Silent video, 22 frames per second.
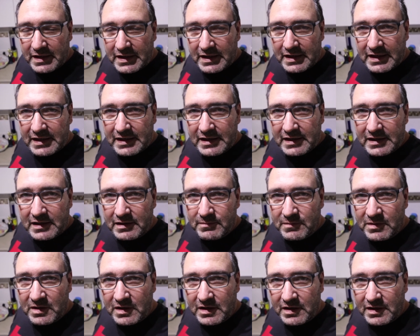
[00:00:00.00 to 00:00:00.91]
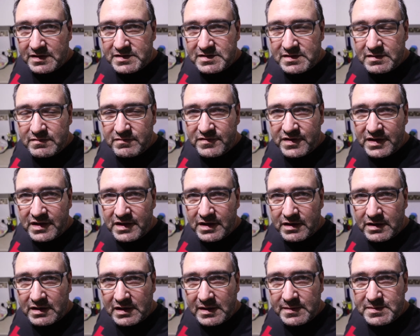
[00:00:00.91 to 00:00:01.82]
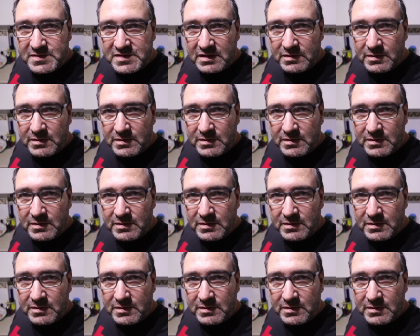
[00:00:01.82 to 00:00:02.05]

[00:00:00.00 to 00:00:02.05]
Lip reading: I've got some video clips